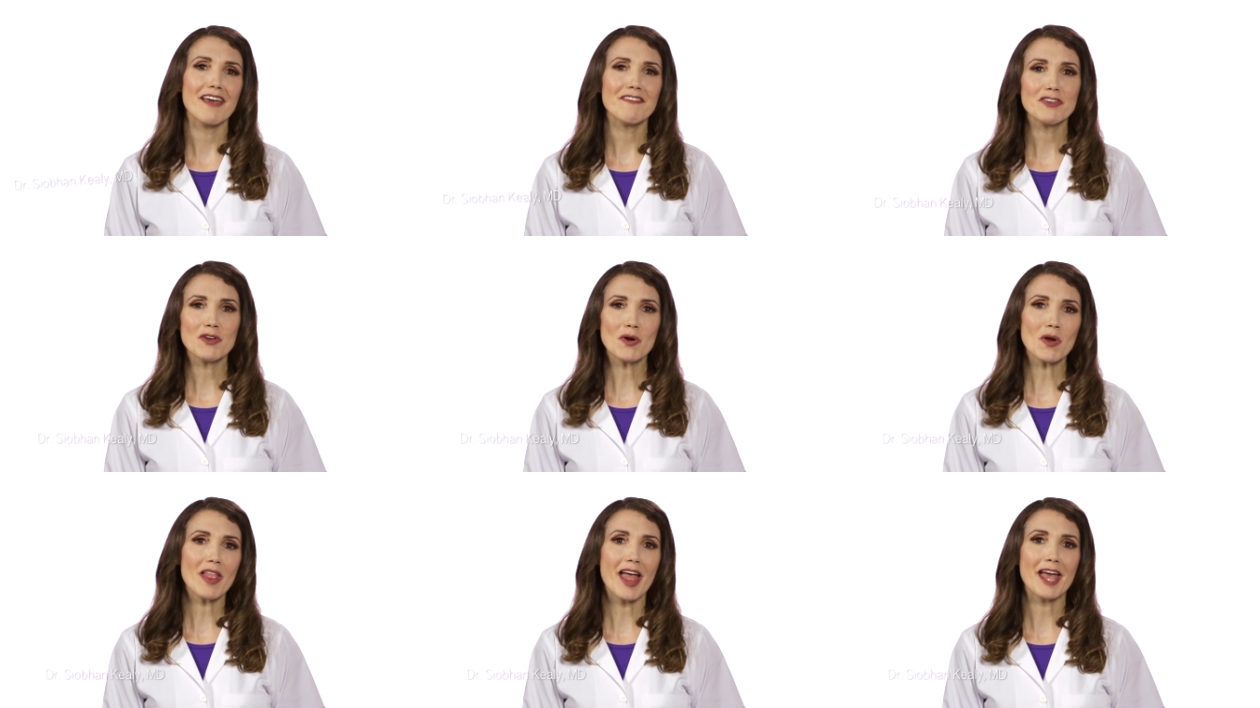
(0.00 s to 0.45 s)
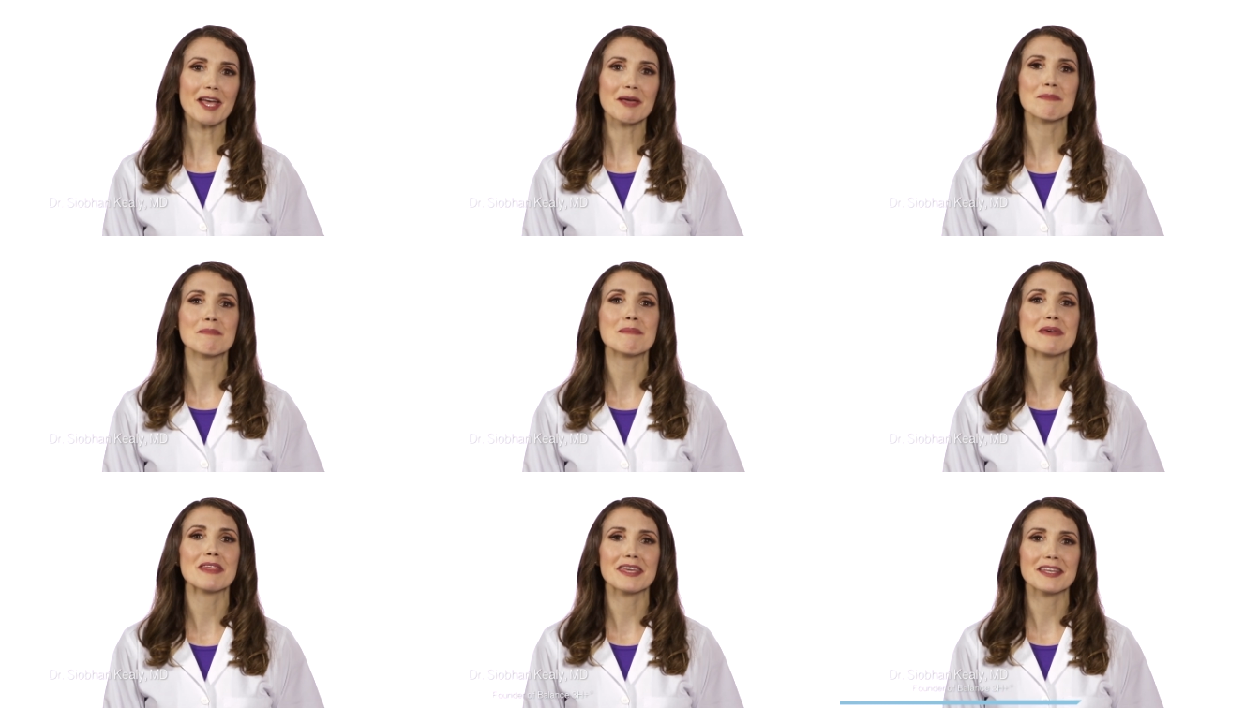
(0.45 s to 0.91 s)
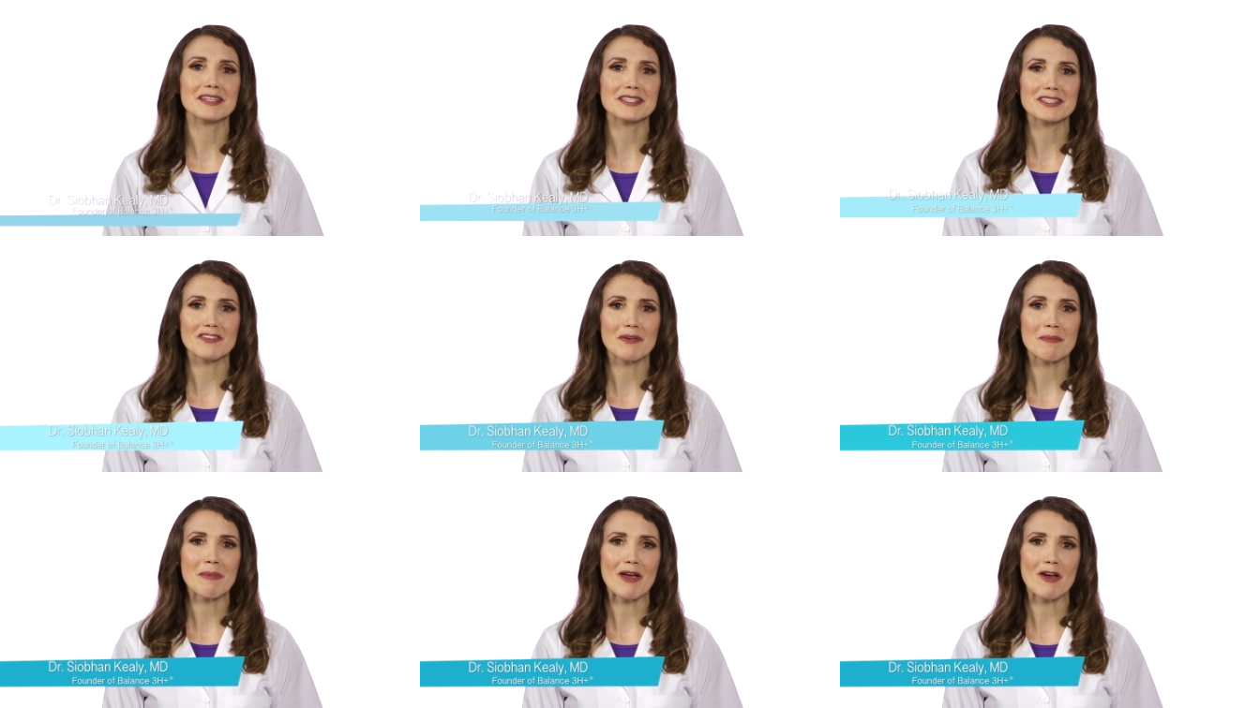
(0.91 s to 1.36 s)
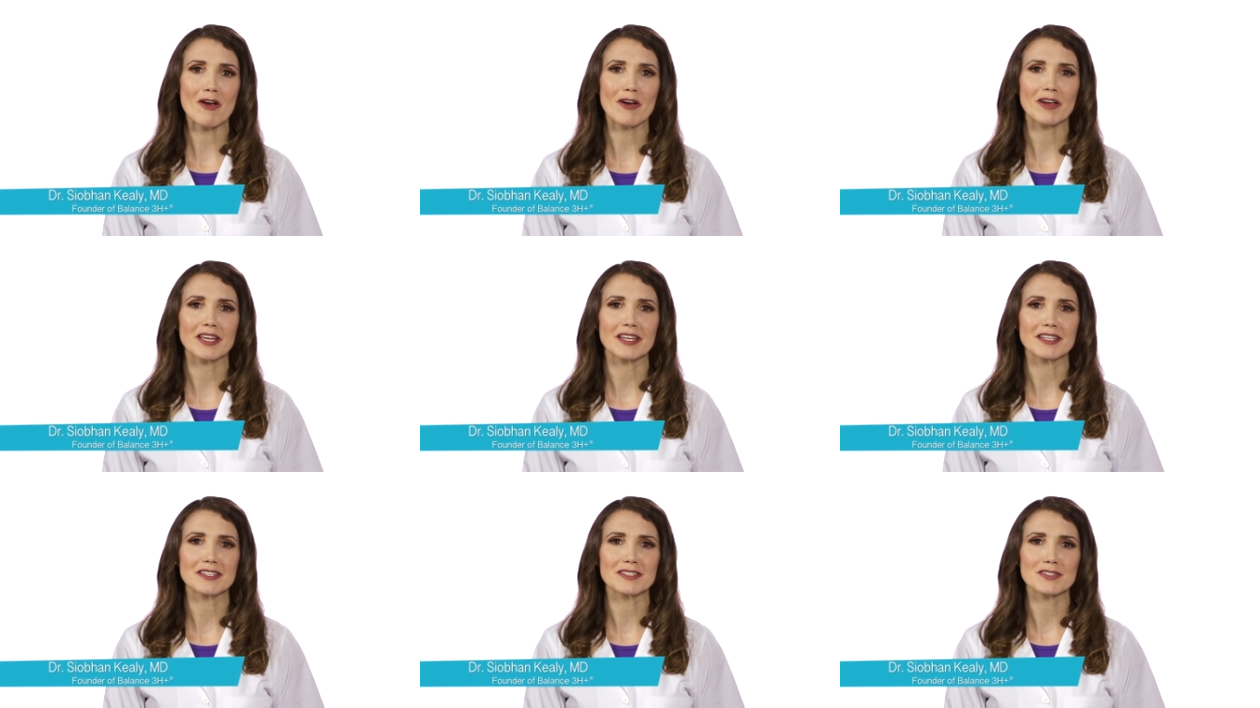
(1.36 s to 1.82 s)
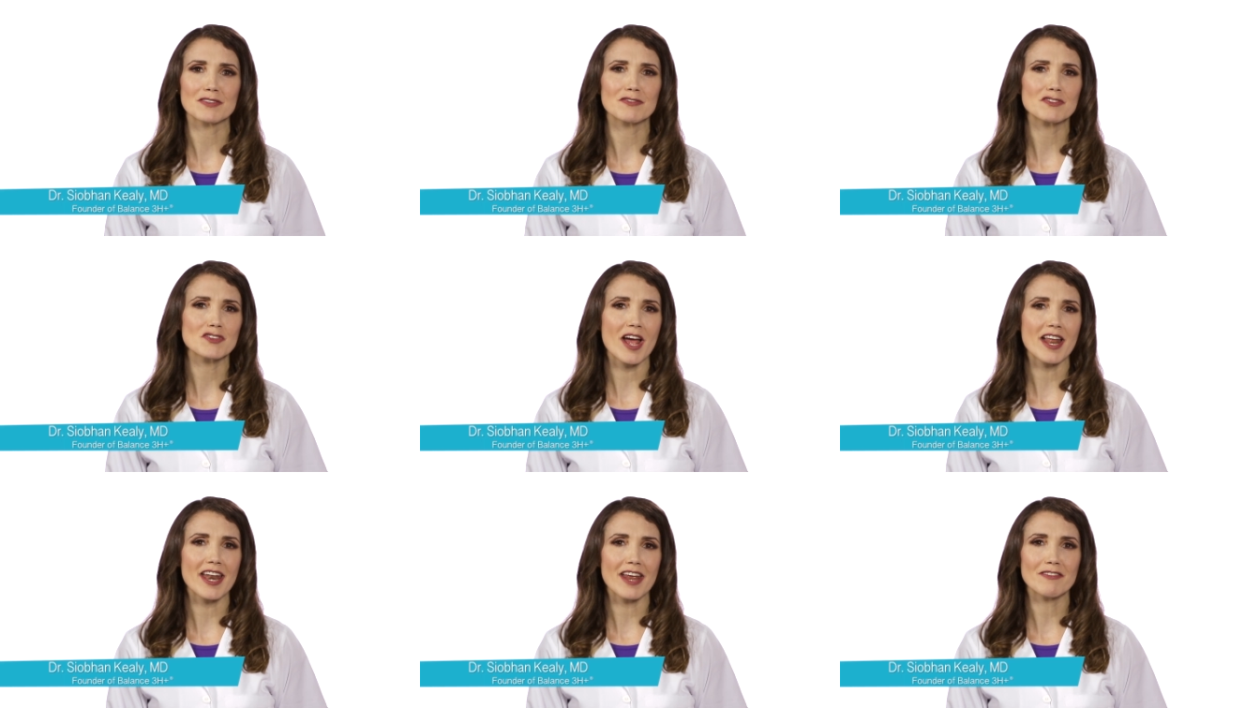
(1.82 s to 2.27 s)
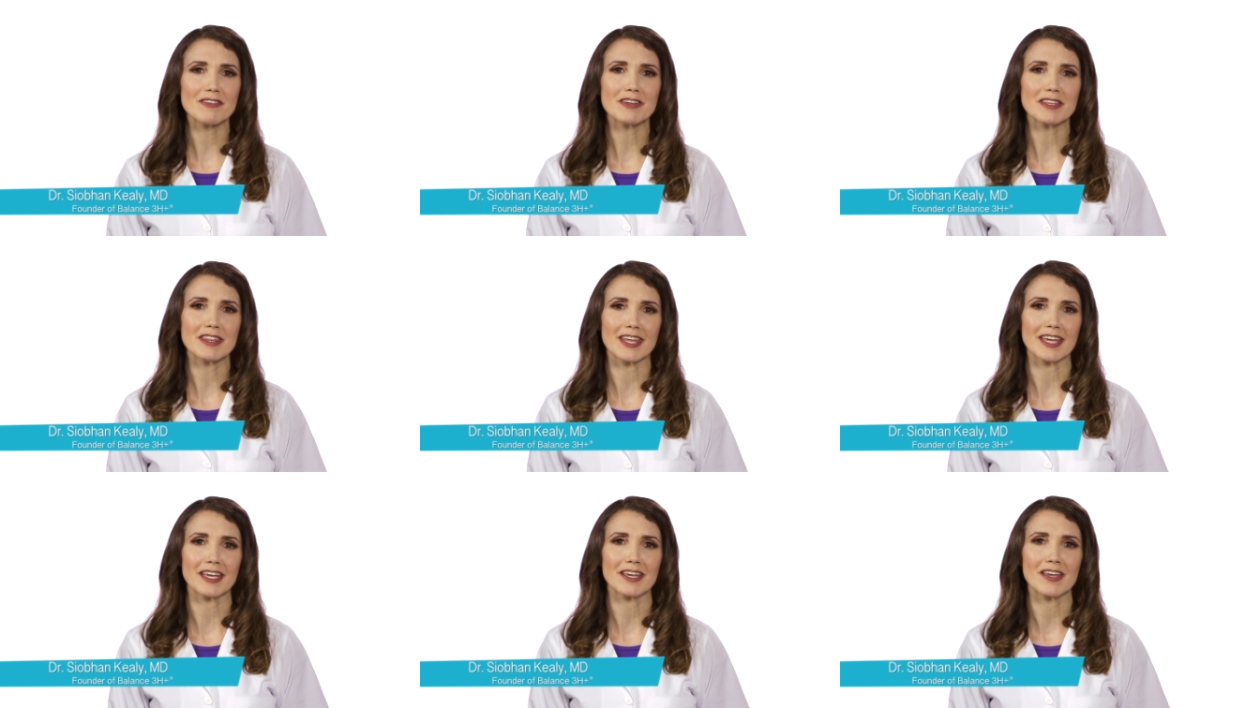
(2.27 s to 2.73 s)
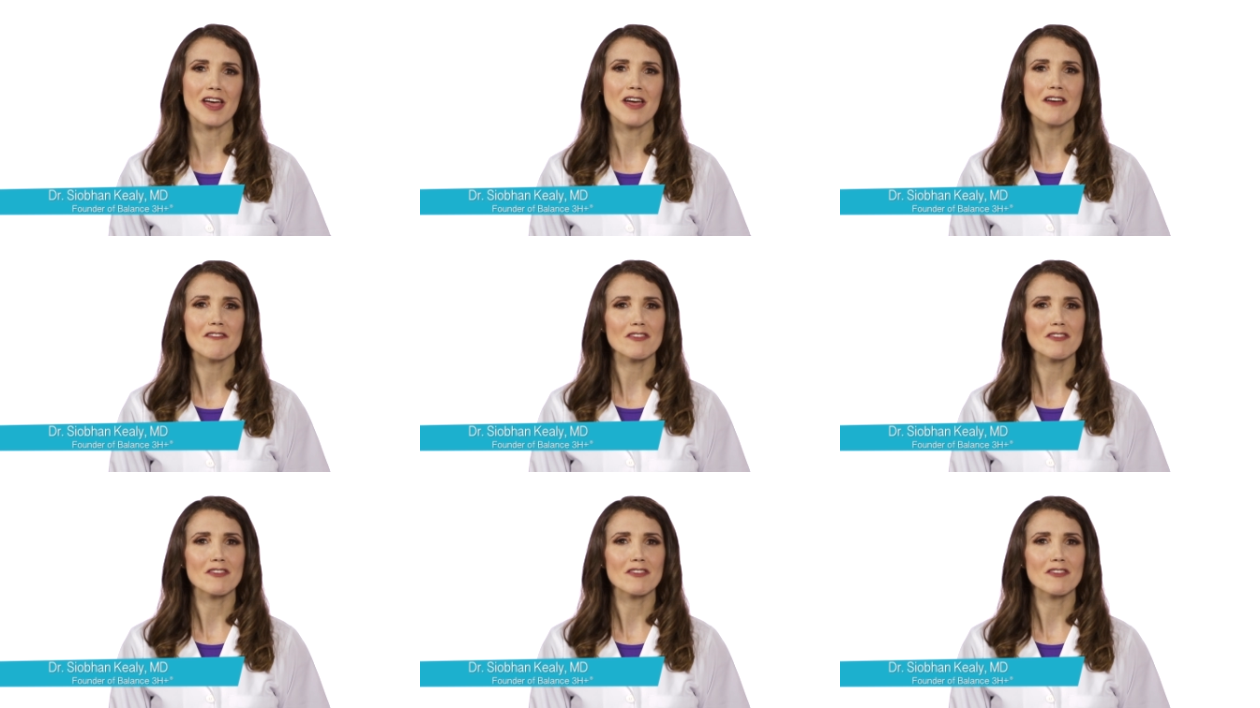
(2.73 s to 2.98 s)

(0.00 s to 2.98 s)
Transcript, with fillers: If you're like millions of Americans who've tried everything,